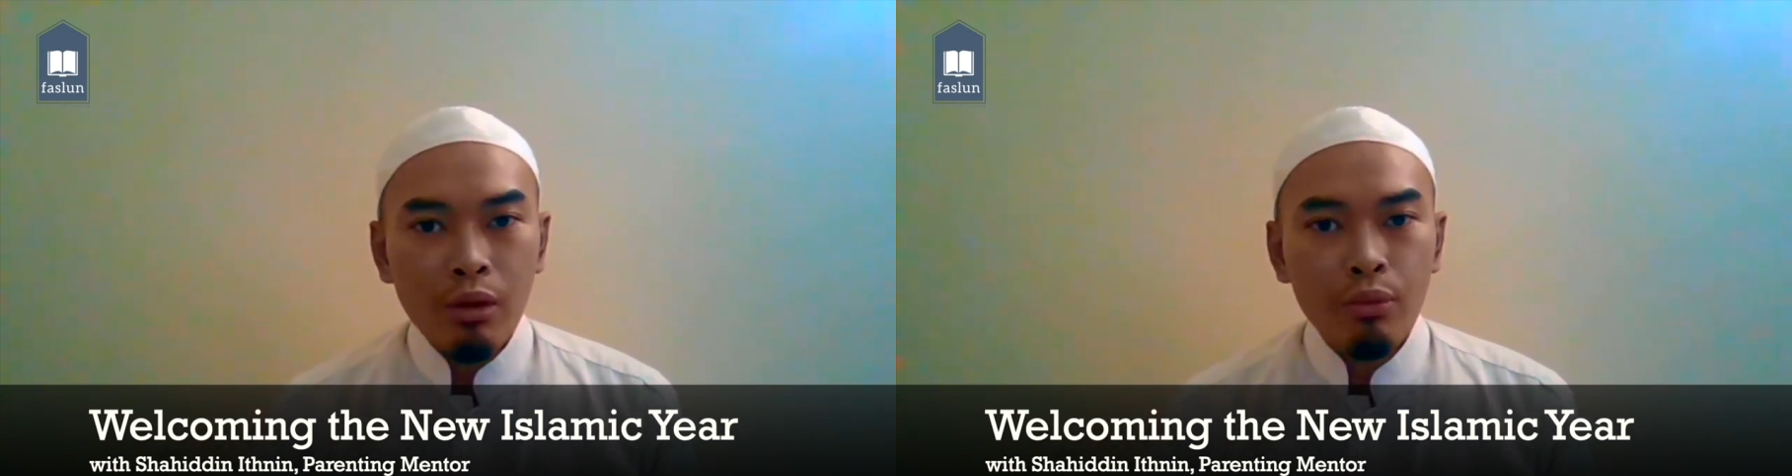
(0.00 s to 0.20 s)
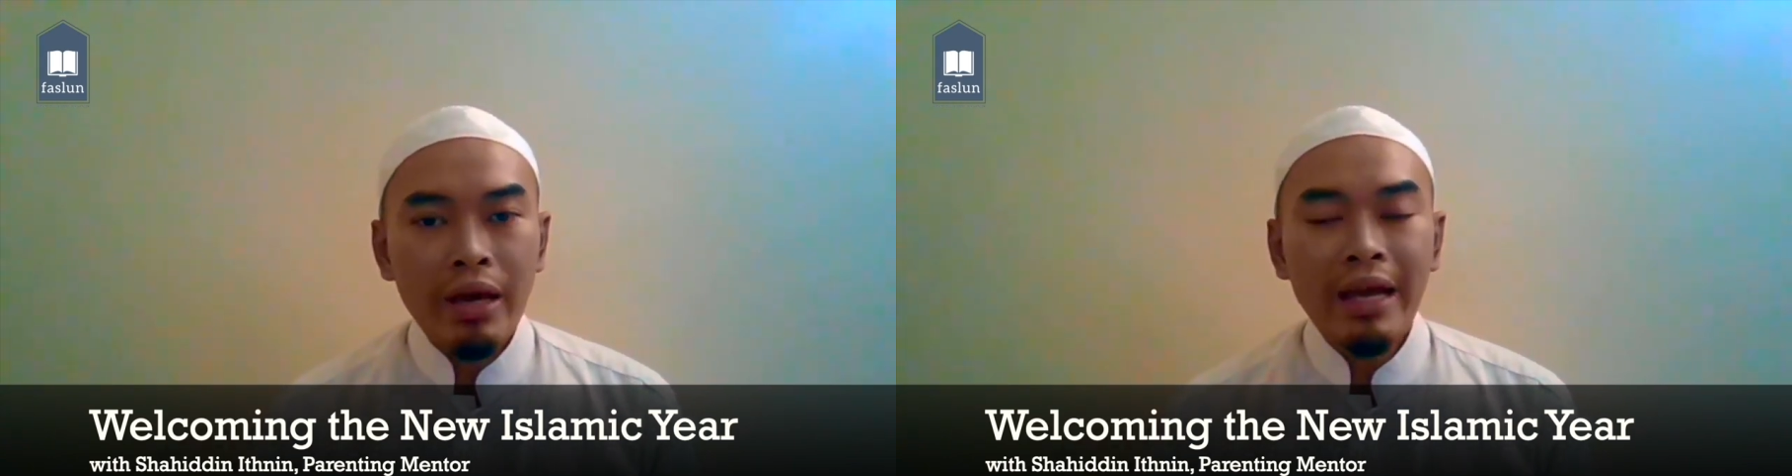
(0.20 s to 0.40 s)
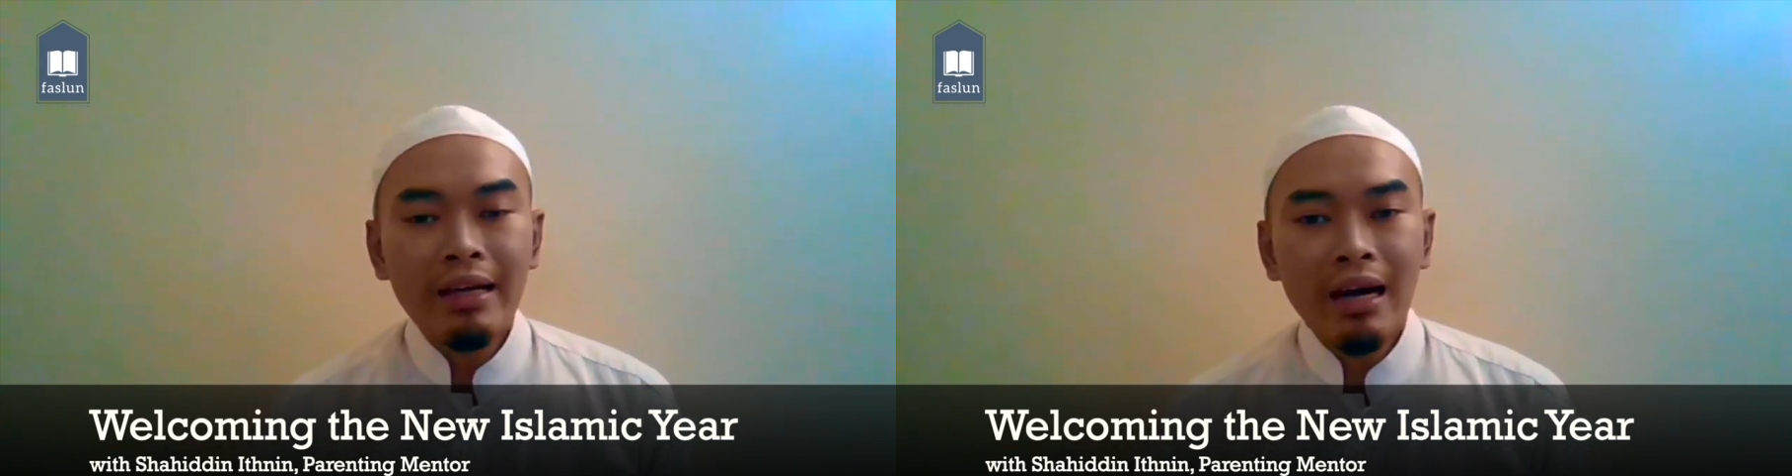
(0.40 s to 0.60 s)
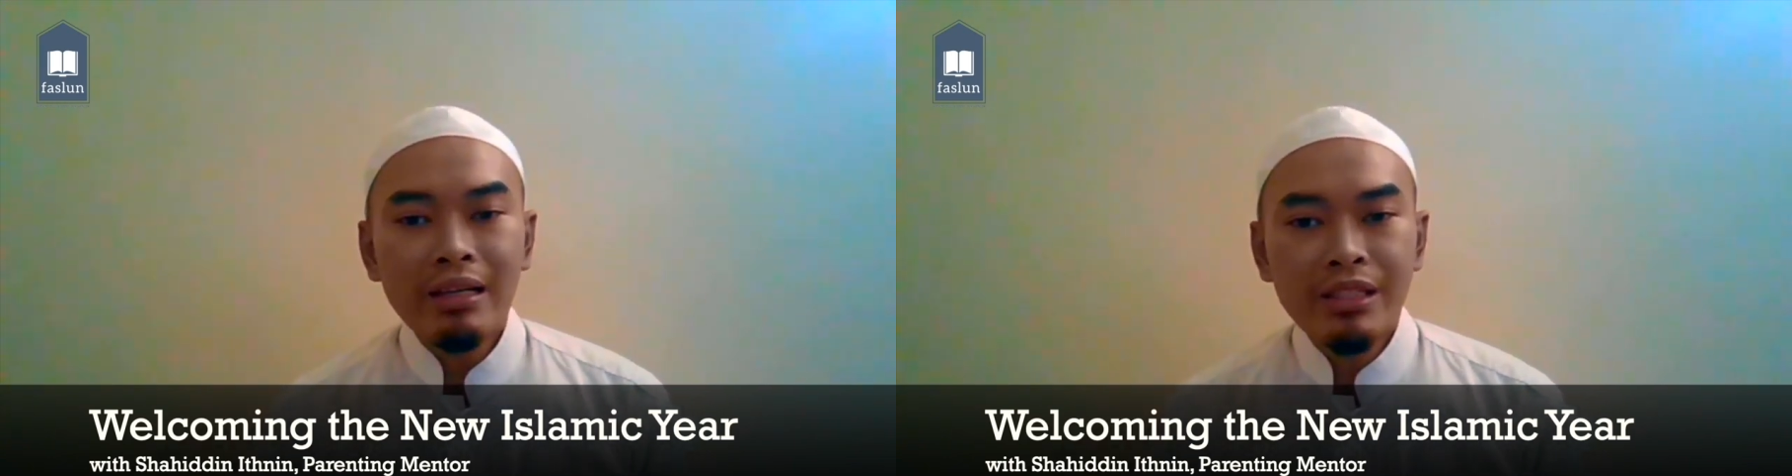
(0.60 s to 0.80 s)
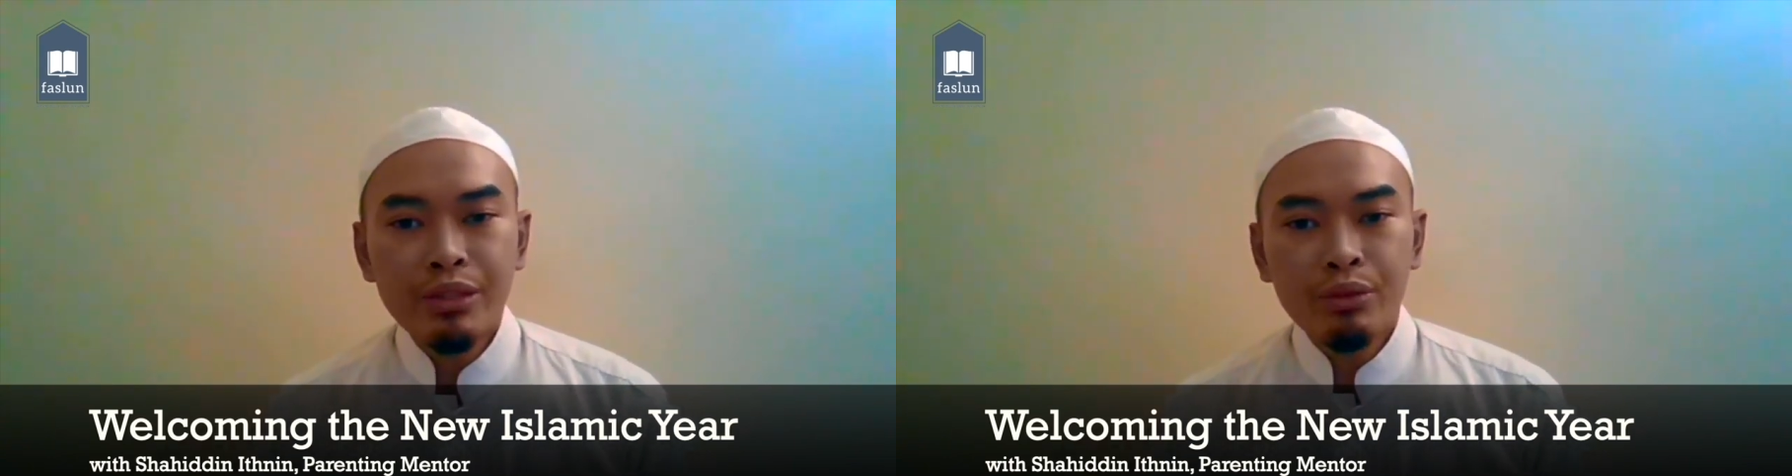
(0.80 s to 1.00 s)
we are
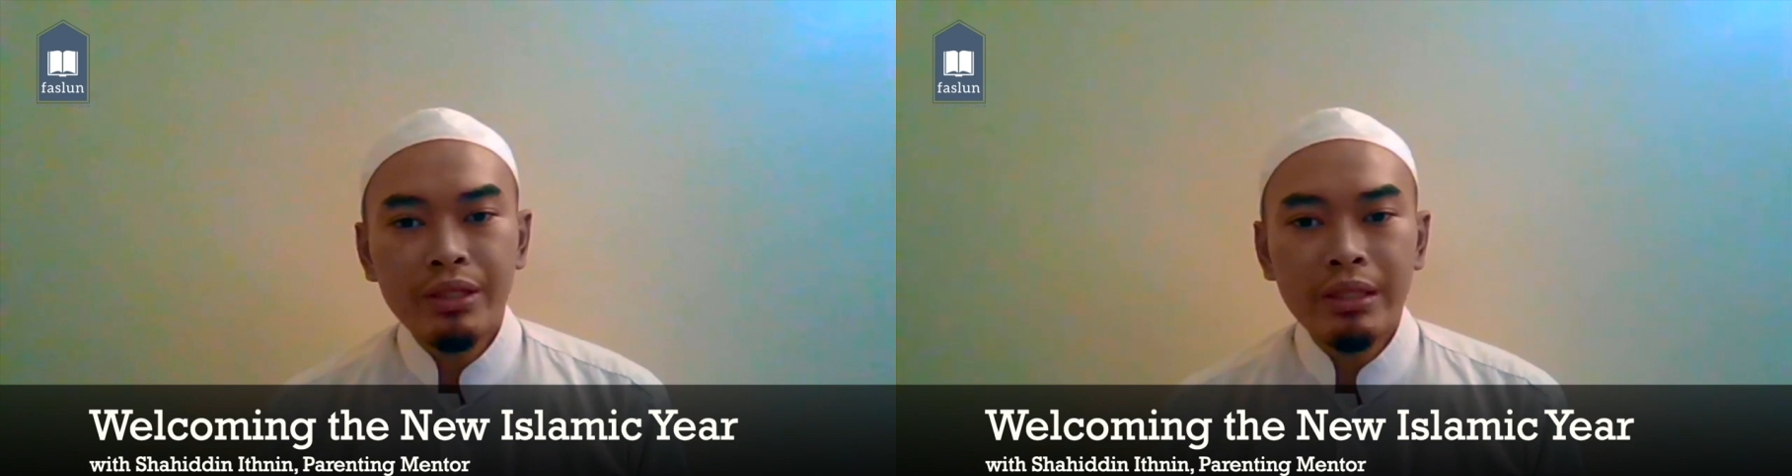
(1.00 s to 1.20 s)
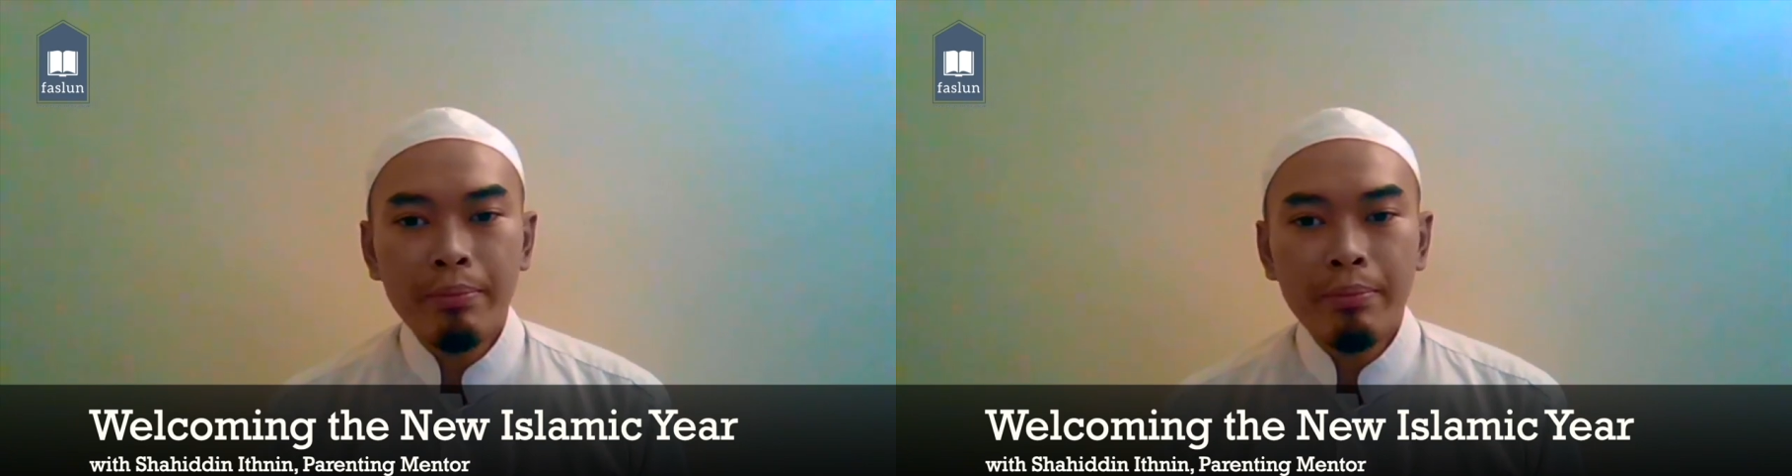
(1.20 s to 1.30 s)
encouraged to read the